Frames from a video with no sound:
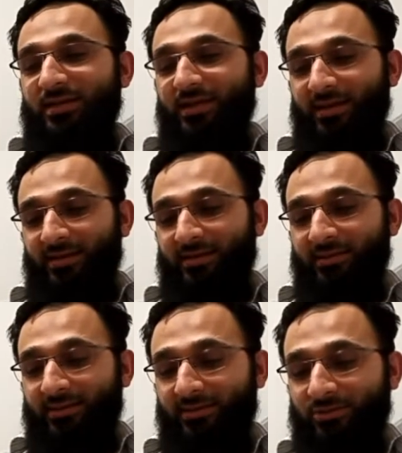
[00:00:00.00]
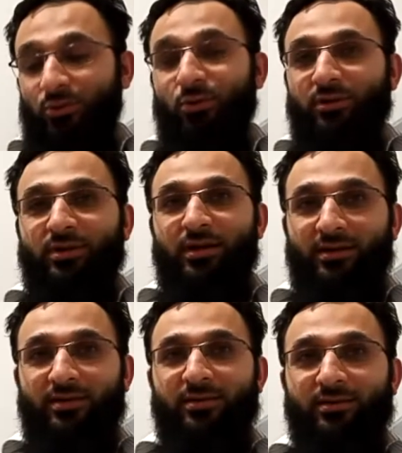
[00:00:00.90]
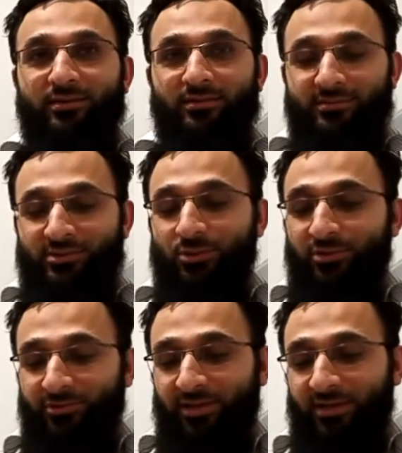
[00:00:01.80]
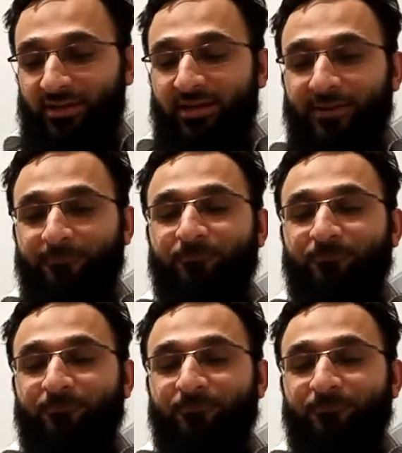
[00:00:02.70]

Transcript: and scored really high.